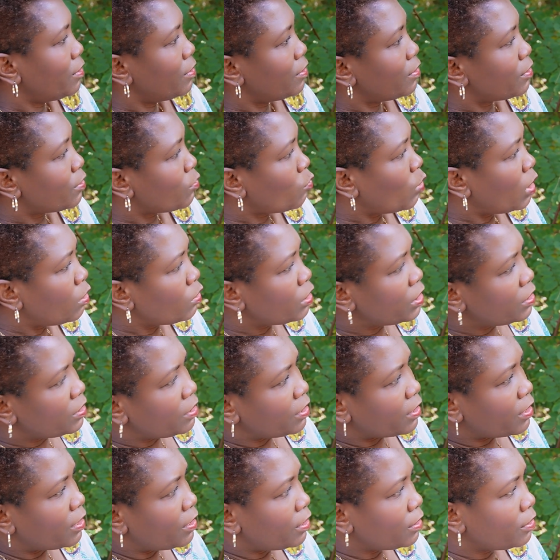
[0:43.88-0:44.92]
So how did
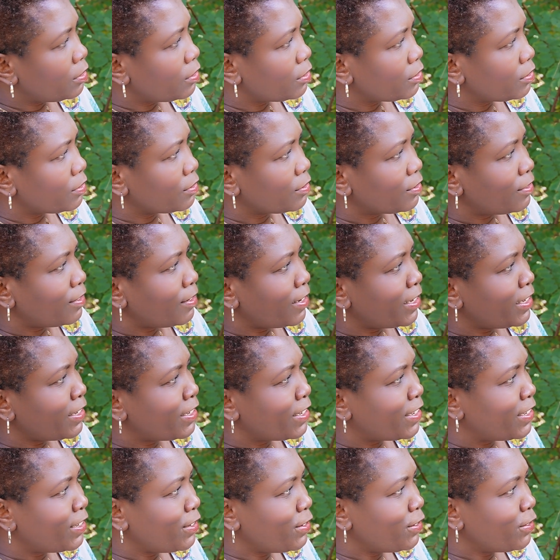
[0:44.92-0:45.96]
a Kenyan
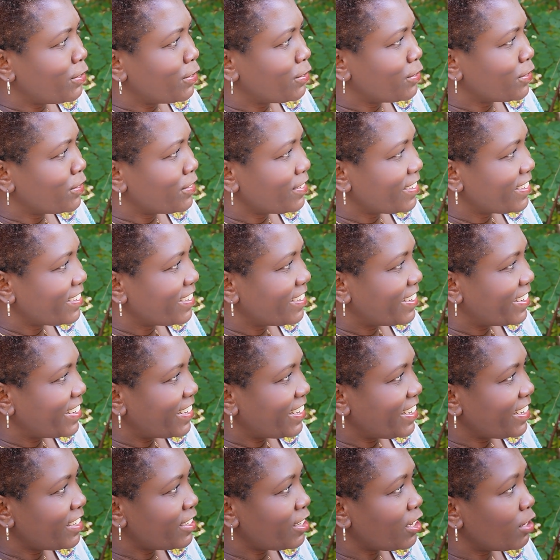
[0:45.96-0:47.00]
like you
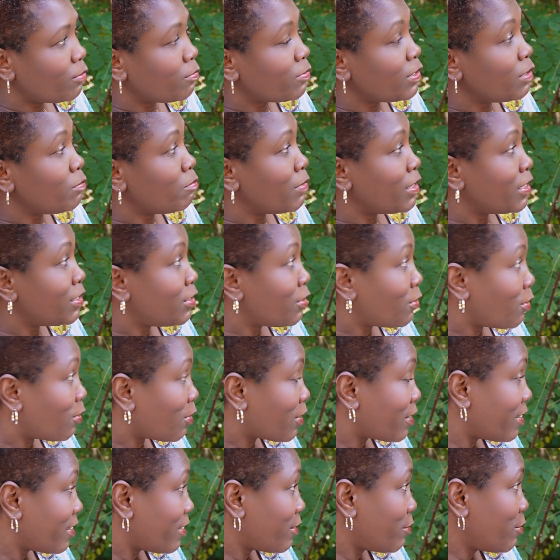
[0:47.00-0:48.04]
end up in Medoc,
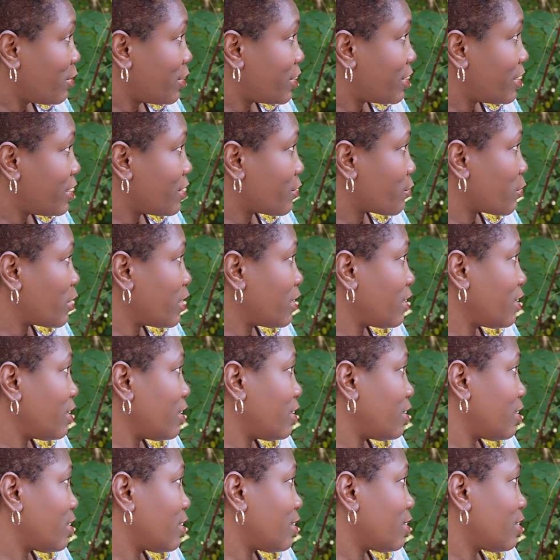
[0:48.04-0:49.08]
which is
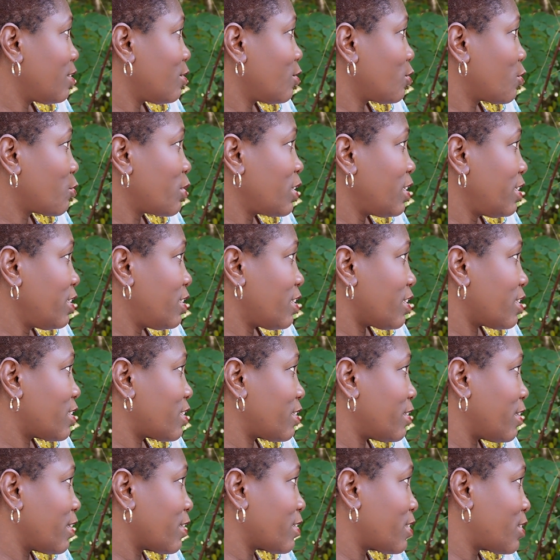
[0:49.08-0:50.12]
really not really
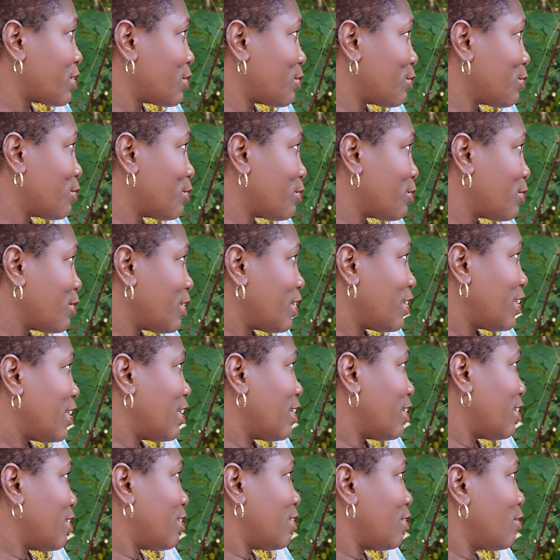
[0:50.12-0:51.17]
just next to,
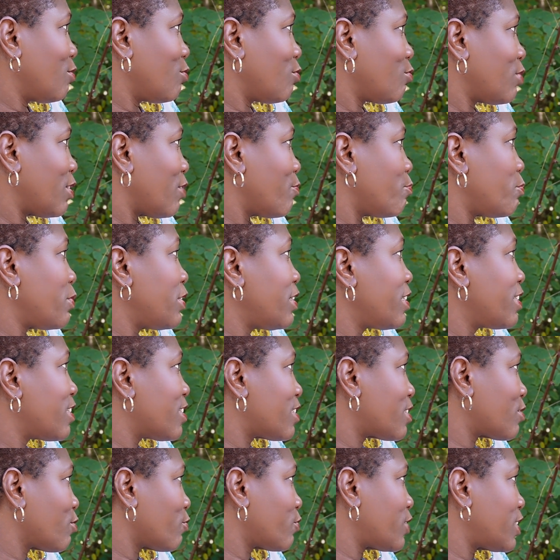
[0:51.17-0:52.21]
you know, the
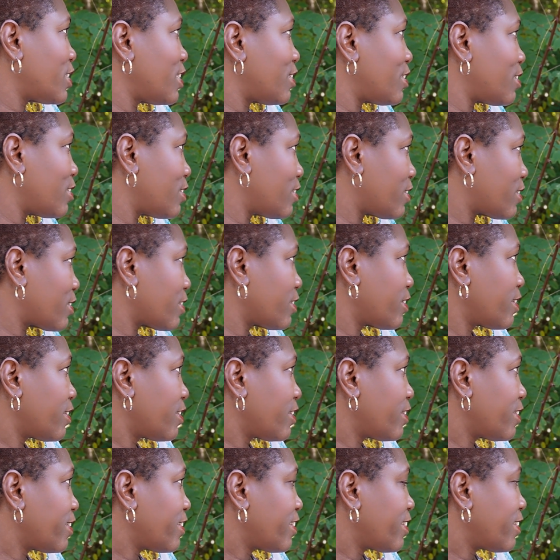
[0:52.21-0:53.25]
biggest of cities?
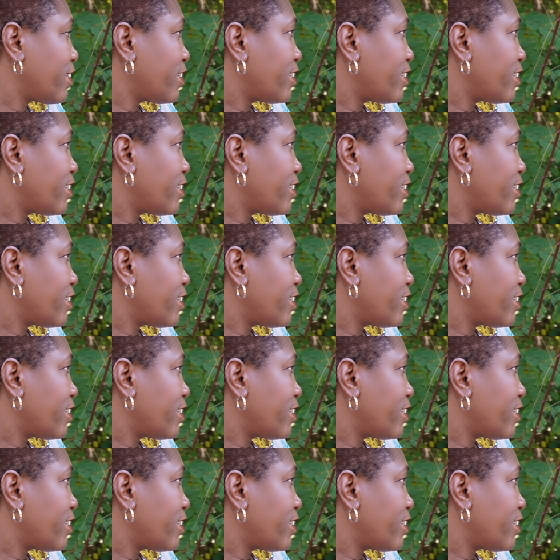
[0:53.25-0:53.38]
Exactly.